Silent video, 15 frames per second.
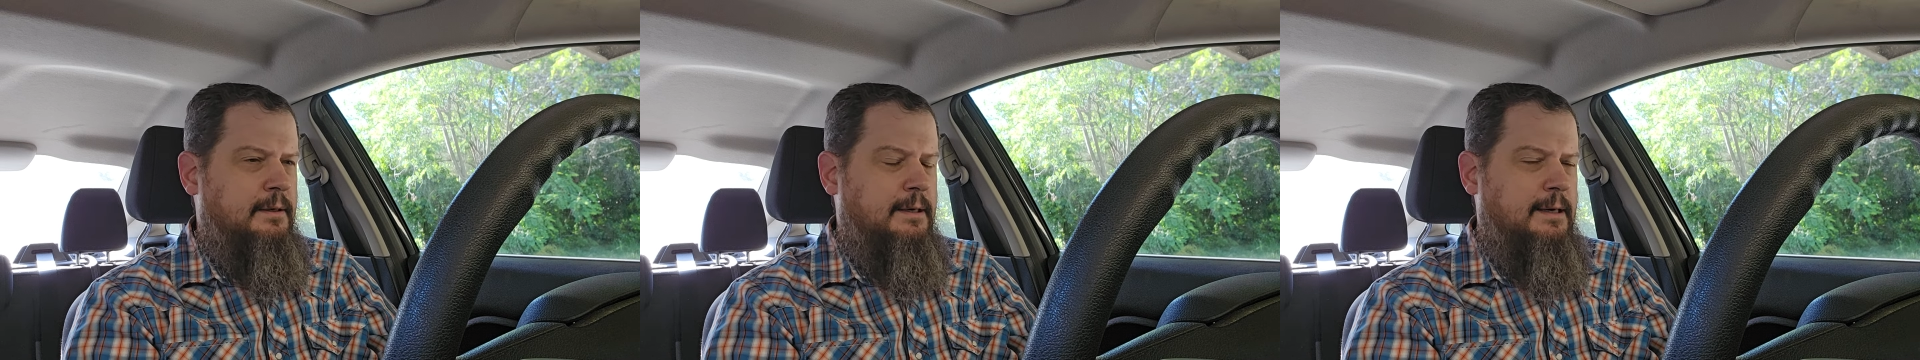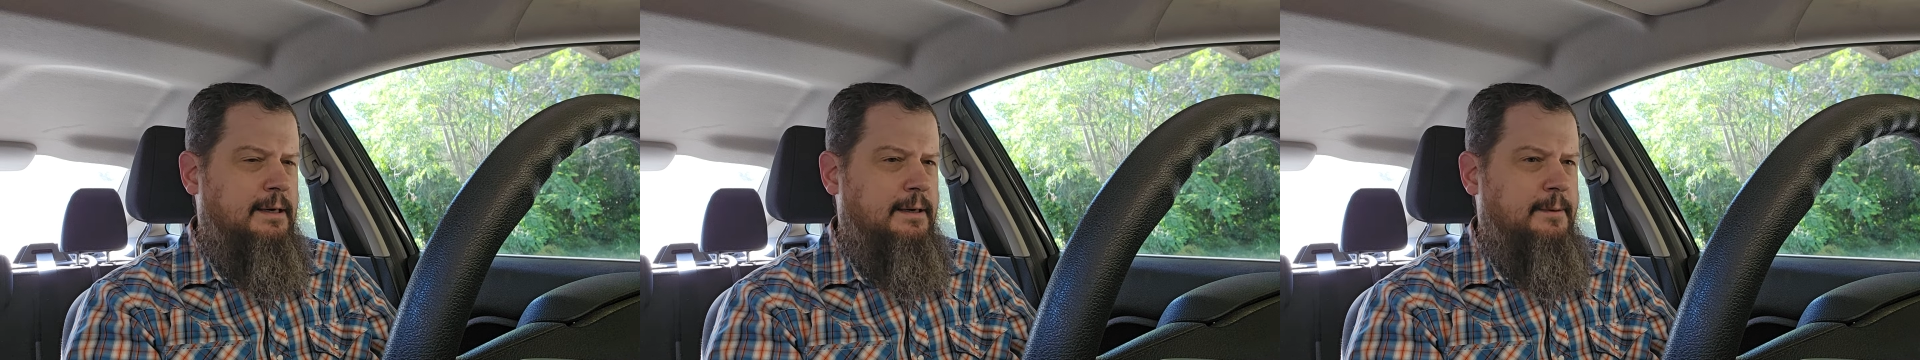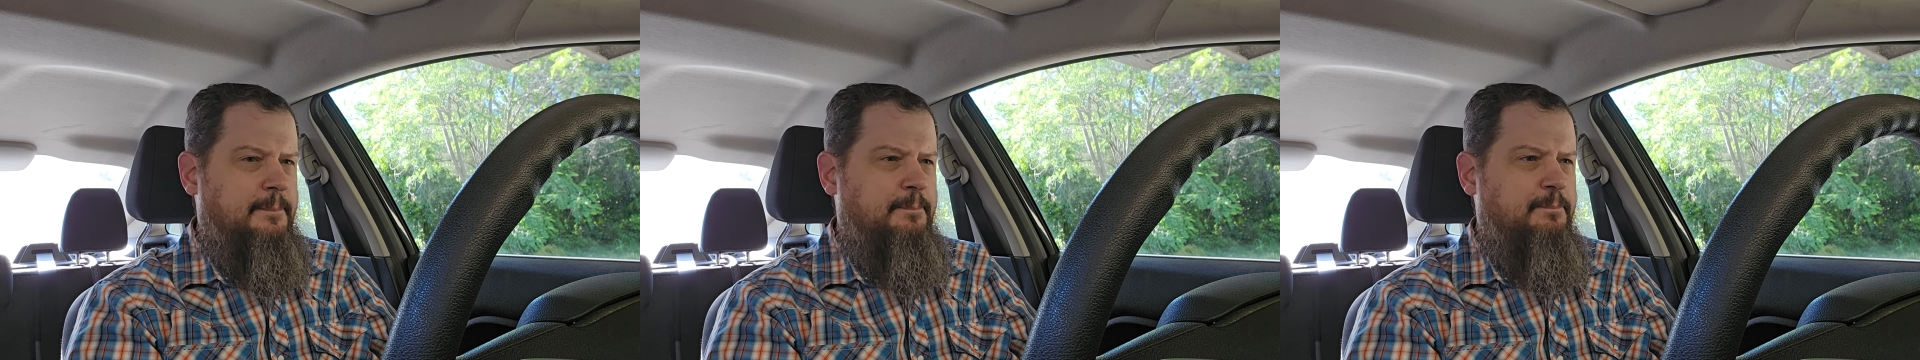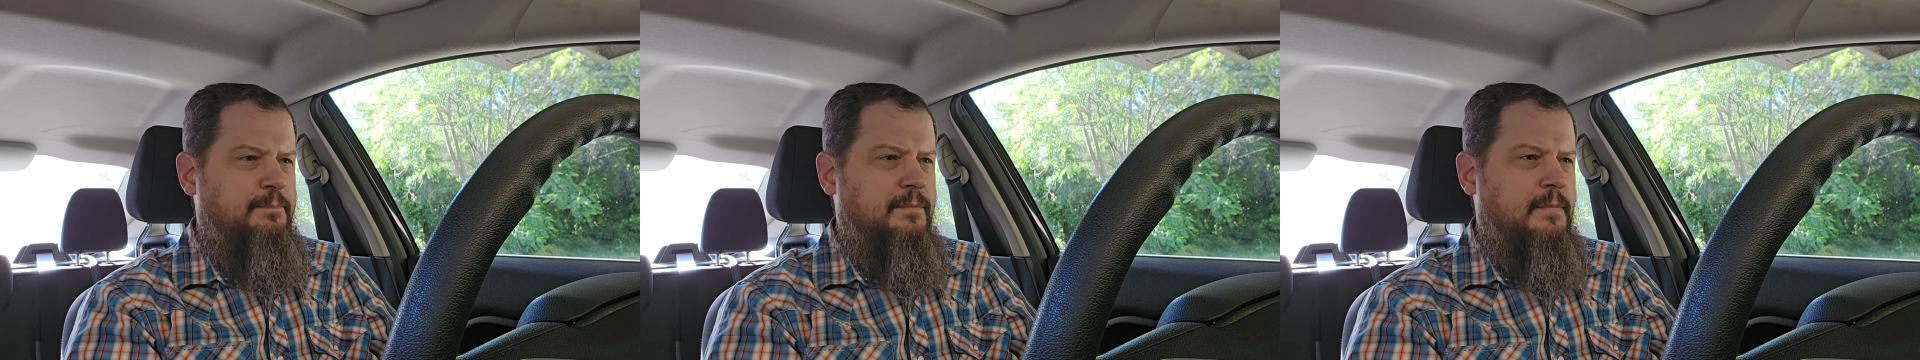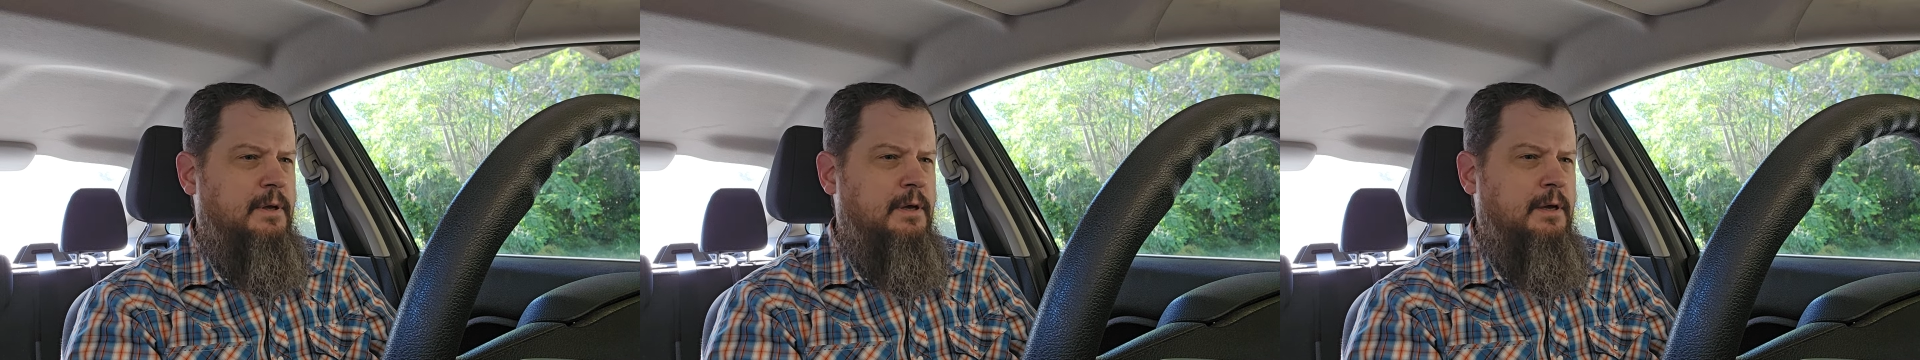Um,
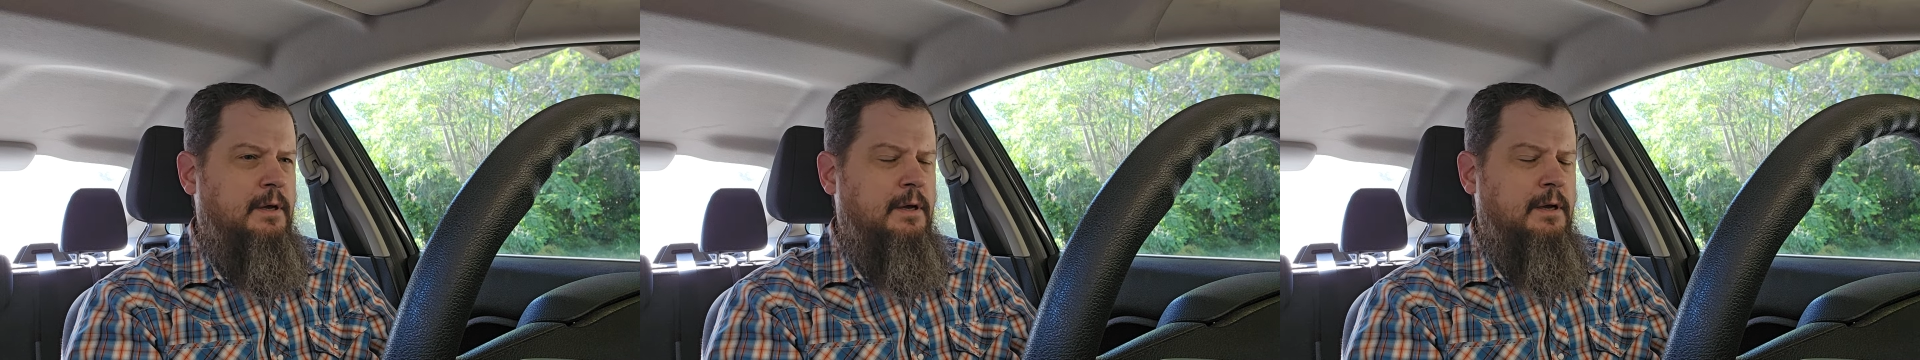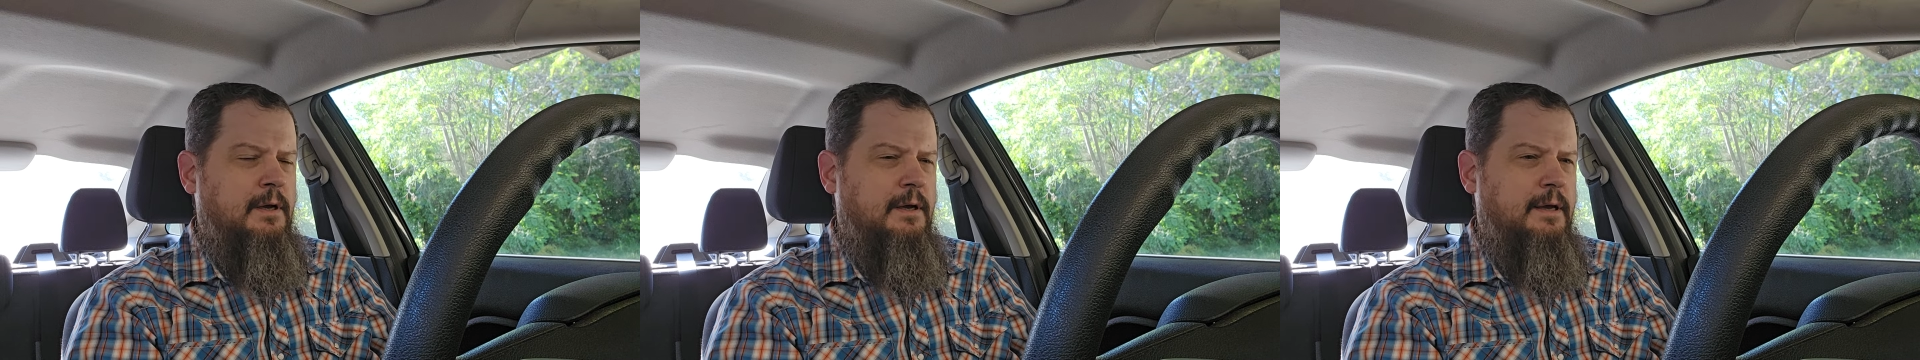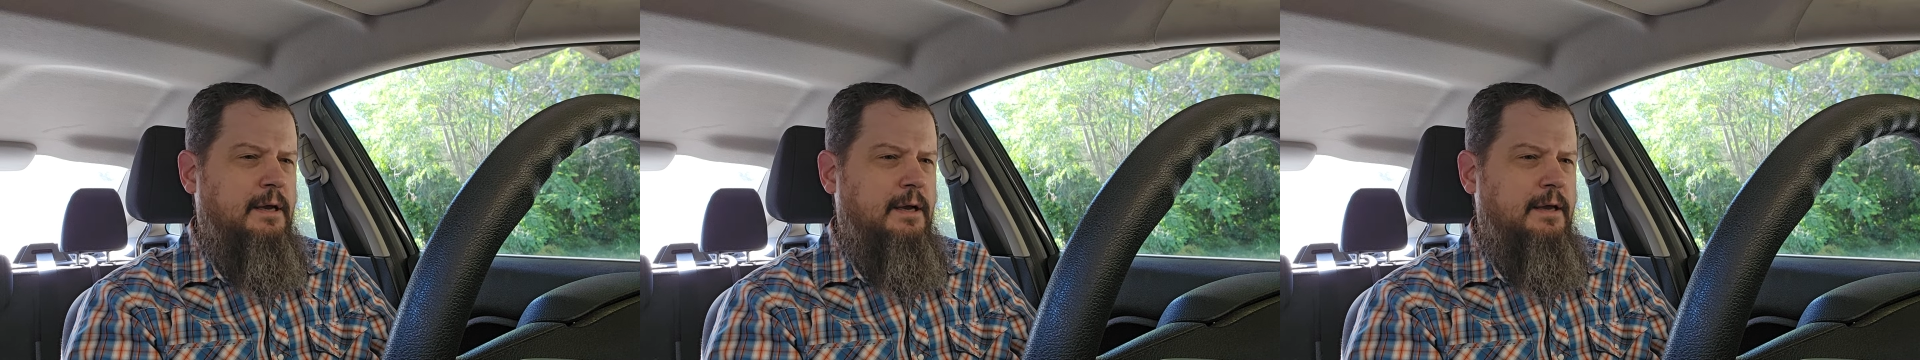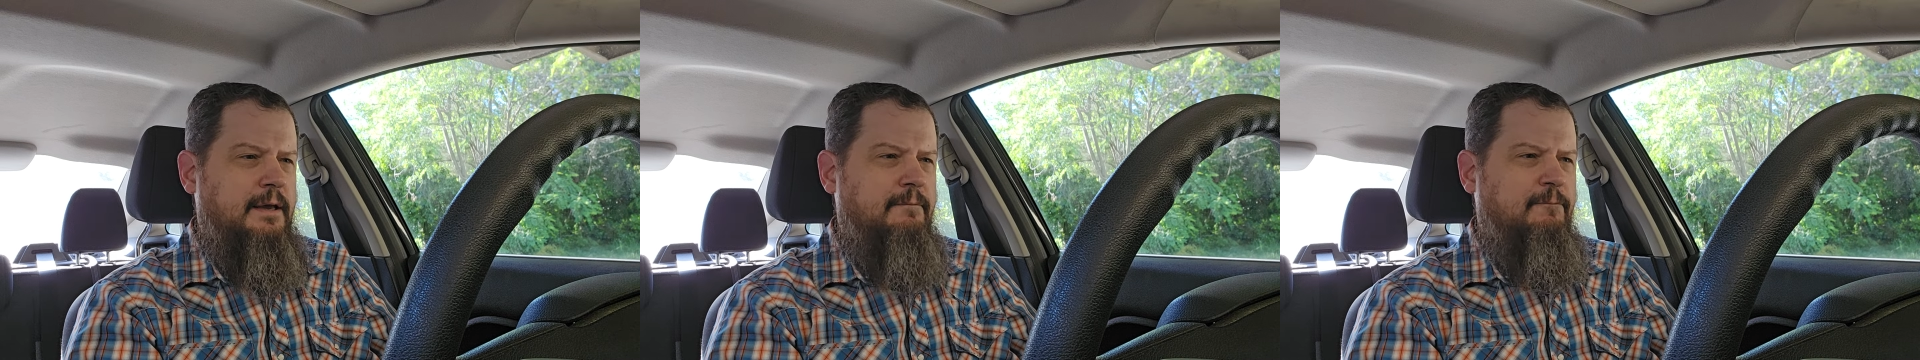it